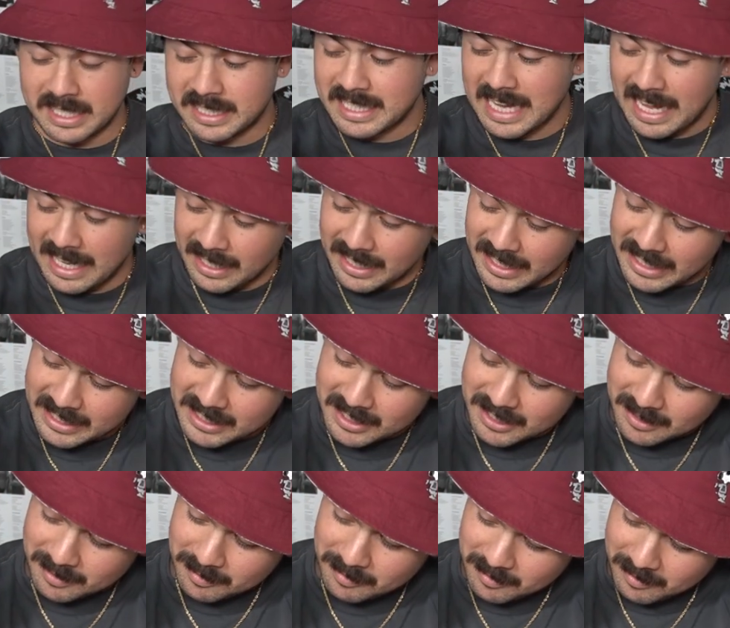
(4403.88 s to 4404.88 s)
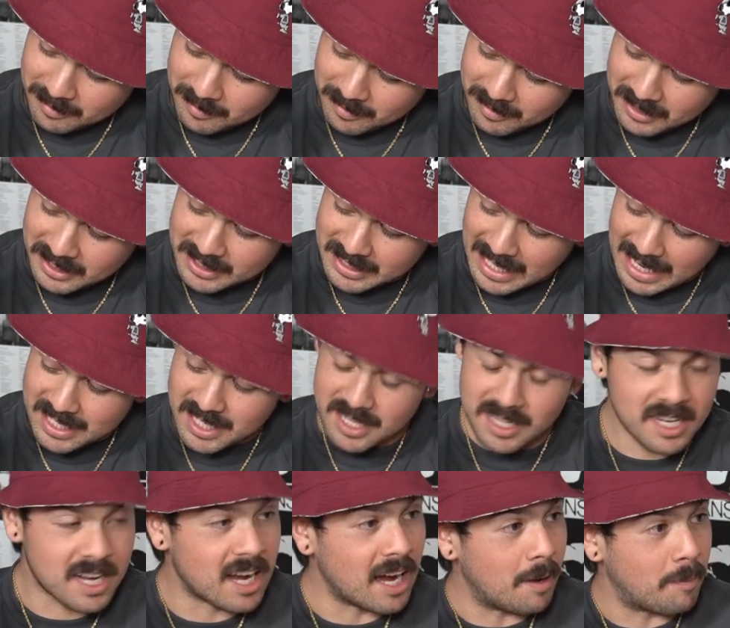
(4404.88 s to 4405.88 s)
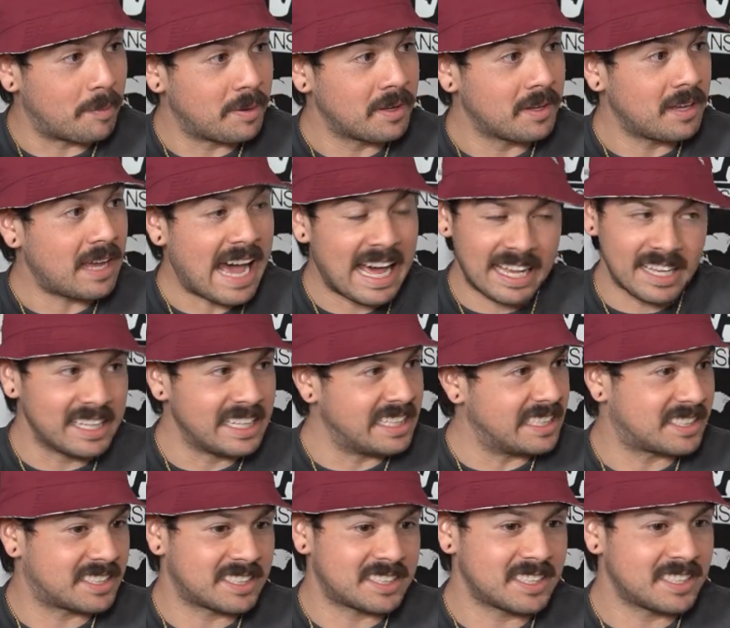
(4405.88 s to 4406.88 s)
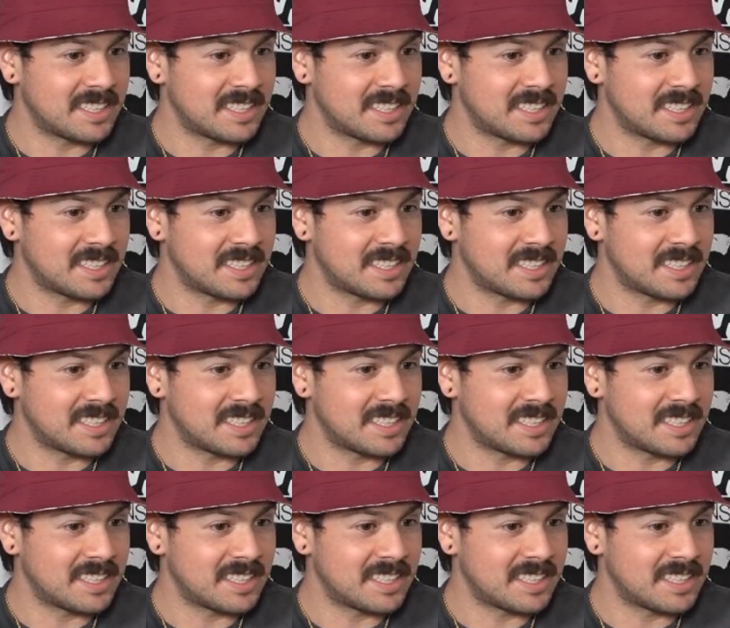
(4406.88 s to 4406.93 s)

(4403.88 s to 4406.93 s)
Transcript: it's at least the size of the cup. At least